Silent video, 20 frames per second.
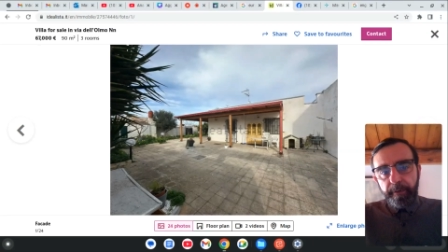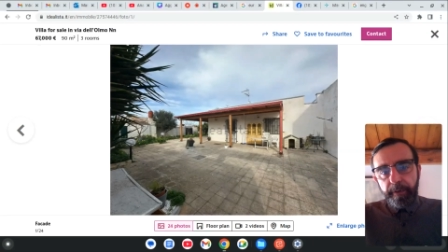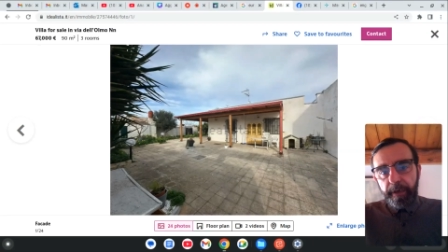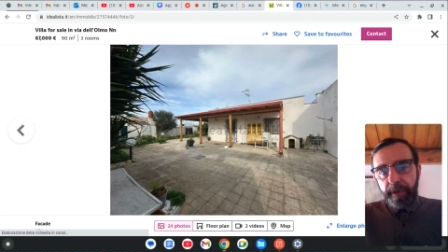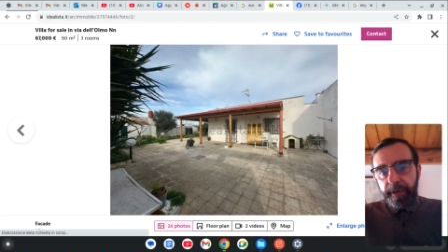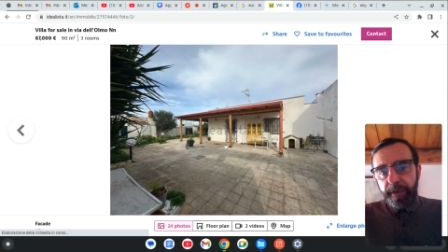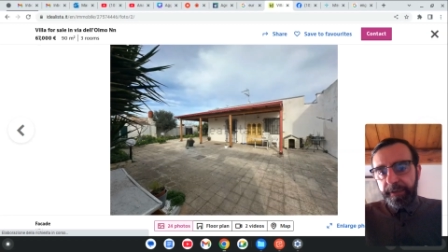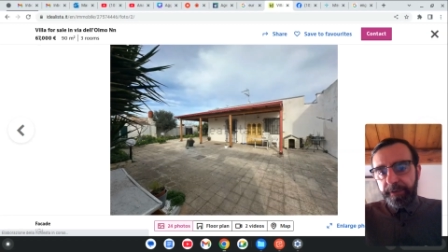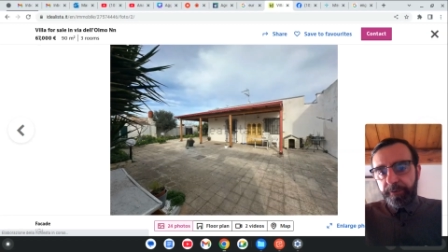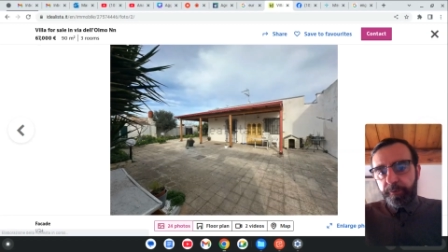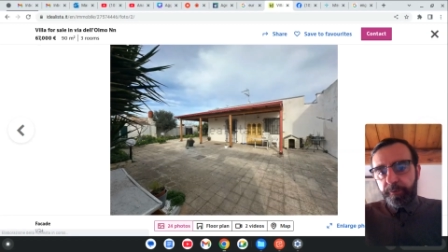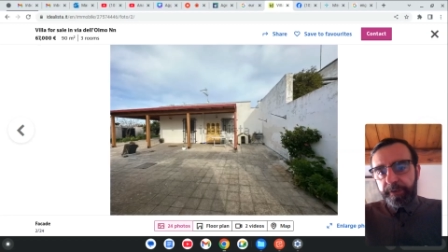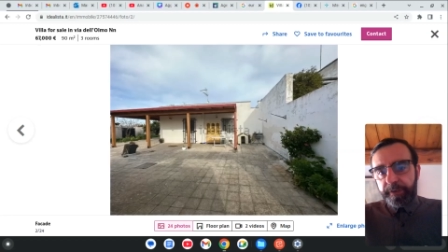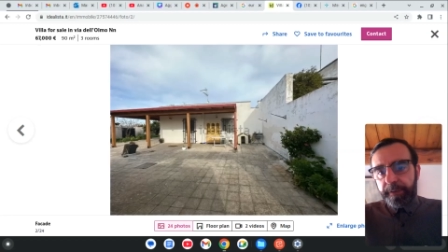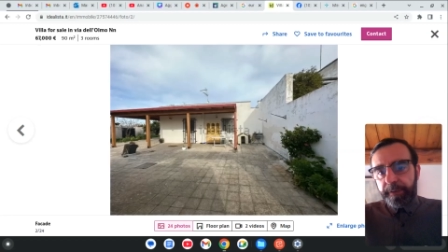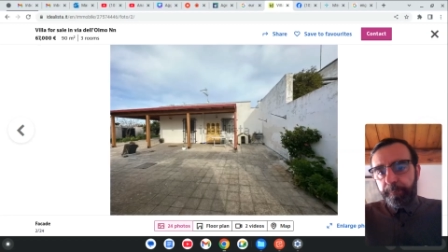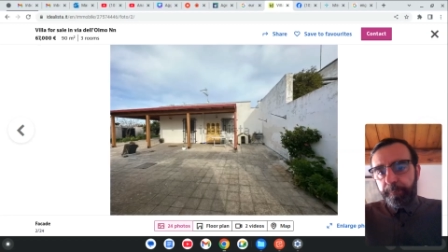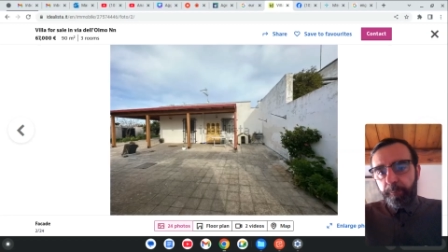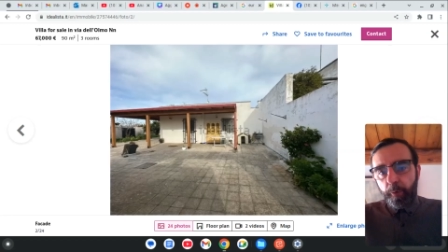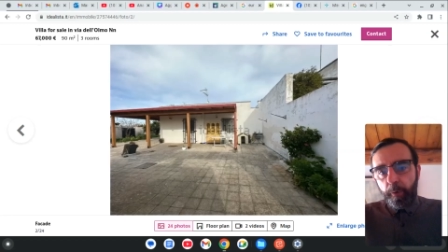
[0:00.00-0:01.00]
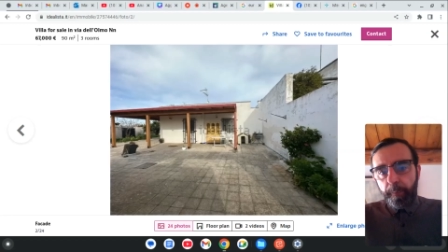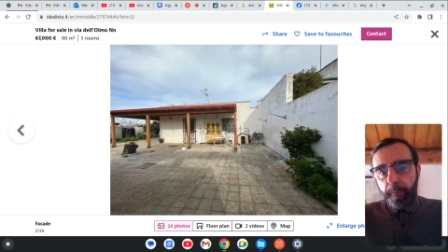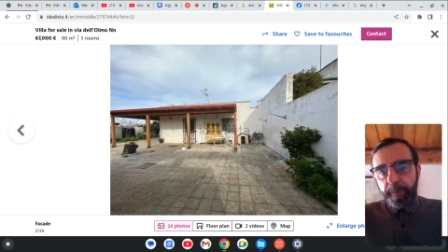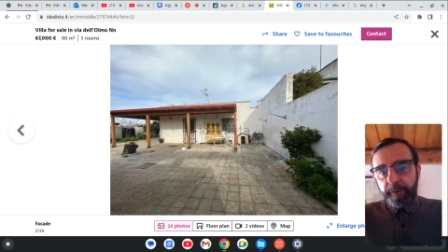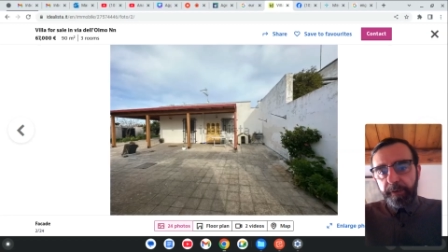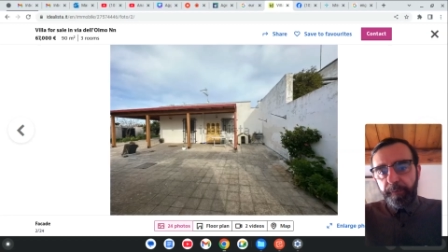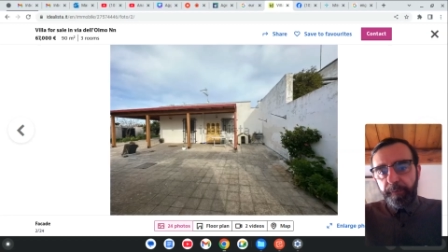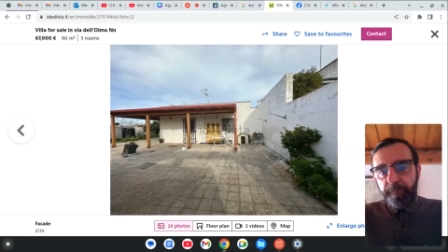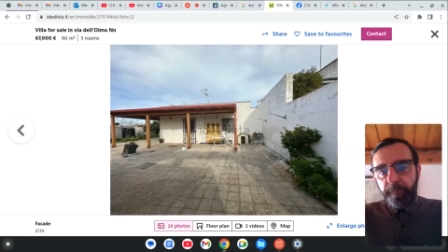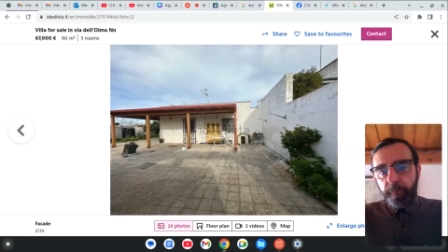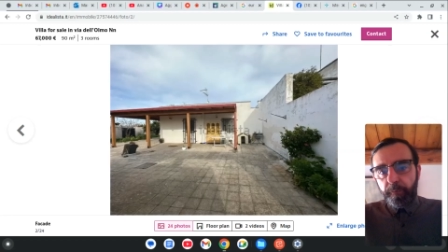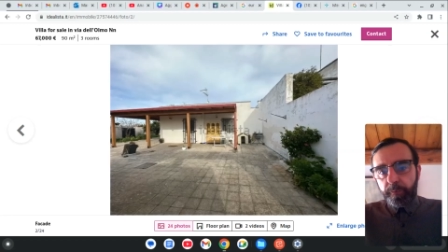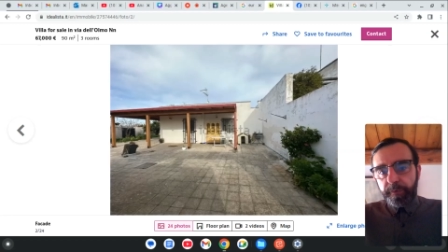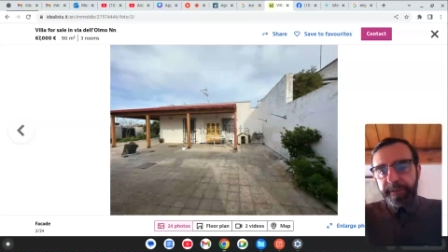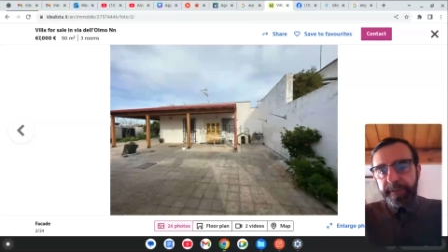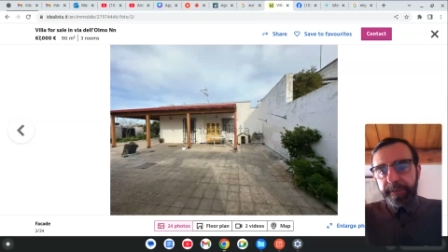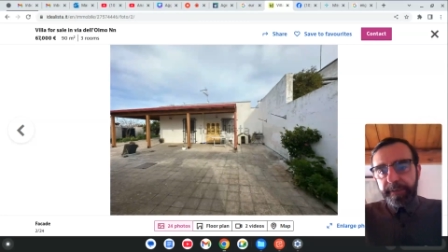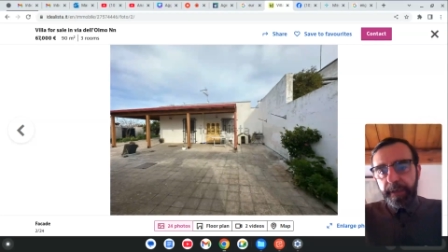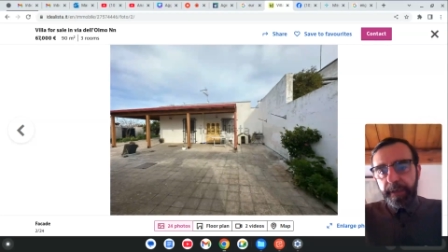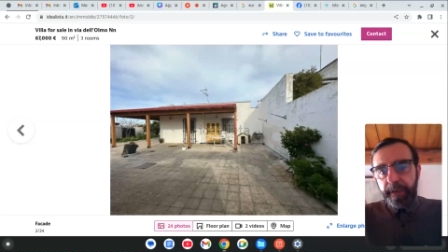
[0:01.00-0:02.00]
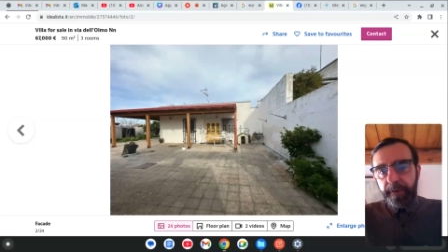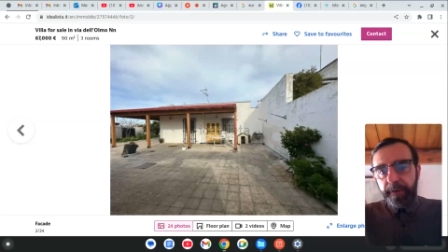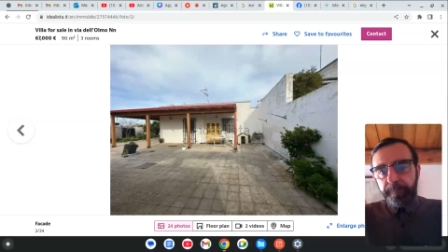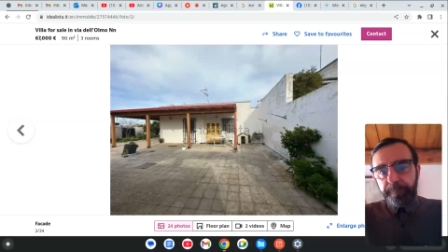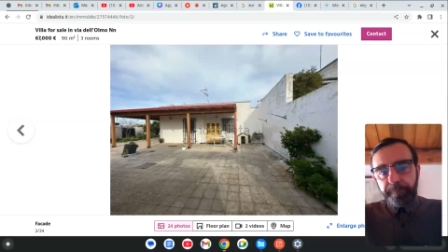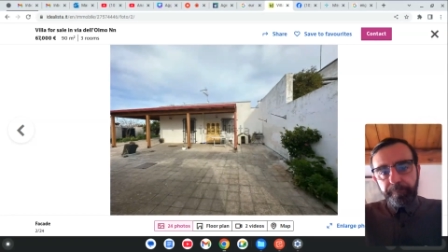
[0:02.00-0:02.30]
an interesting property for sale.